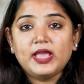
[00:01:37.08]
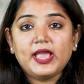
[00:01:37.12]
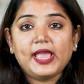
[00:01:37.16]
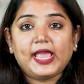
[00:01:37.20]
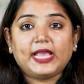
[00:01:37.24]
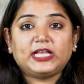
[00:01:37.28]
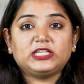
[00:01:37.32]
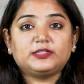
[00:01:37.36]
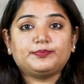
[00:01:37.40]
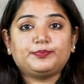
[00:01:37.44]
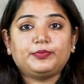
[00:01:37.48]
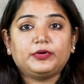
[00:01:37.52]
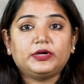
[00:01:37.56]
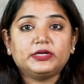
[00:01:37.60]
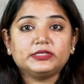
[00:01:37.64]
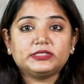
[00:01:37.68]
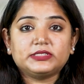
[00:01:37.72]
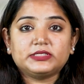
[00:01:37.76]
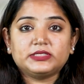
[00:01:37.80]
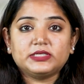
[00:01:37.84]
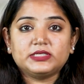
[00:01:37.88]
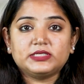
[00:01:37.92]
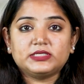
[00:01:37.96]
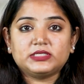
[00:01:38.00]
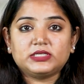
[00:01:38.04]
Expert
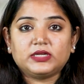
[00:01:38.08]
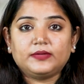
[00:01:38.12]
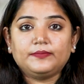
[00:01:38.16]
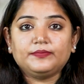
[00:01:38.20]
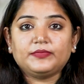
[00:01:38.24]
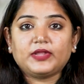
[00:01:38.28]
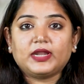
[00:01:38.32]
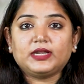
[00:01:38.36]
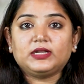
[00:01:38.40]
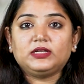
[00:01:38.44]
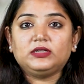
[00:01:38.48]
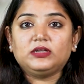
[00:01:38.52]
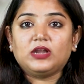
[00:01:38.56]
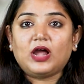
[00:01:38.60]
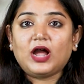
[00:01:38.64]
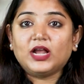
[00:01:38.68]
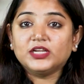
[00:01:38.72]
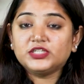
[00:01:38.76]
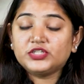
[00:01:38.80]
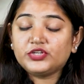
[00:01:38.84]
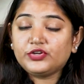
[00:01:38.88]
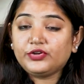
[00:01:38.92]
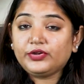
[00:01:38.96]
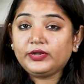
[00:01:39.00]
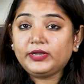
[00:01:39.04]
systems that
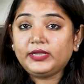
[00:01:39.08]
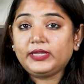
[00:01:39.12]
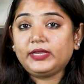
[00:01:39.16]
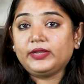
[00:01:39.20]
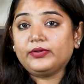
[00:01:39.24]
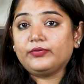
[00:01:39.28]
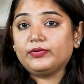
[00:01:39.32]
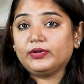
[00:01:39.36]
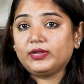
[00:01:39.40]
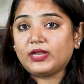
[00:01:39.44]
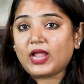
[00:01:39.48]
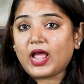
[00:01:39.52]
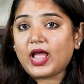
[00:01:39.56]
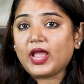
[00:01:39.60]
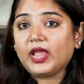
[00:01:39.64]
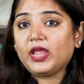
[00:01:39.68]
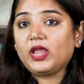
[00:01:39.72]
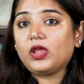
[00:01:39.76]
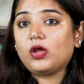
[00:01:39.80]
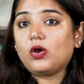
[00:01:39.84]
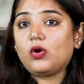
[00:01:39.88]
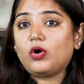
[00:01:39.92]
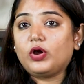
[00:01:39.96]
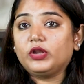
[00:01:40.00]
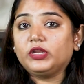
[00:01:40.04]
largely
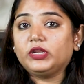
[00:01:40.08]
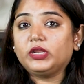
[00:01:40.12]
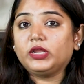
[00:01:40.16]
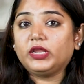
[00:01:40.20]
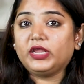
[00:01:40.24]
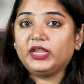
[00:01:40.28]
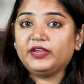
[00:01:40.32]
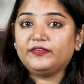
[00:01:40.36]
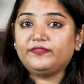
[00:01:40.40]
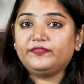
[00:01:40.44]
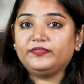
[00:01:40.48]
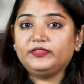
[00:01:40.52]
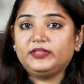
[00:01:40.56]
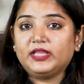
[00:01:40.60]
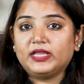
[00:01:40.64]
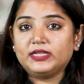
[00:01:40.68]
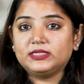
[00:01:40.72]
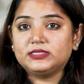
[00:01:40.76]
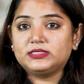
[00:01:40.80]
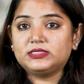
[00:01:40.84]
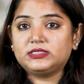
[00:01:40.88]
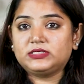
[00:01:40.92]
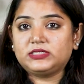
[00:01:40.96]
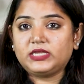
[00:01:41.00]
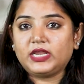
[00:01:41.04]
rely on
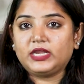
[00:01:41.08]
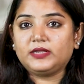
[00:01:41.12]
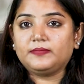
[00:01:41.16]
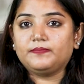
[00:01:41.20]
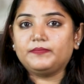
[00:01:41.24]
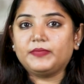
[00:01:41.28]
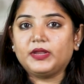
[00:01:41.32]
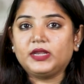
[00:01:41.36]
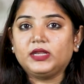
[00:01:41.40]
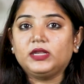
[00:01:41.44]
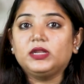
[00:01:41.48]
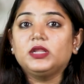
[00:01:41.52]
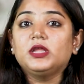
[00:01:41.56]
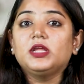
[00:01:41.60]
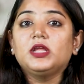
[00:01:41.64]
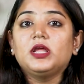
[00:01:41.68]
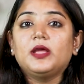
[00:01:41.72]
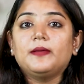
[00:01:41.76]
if-then statement,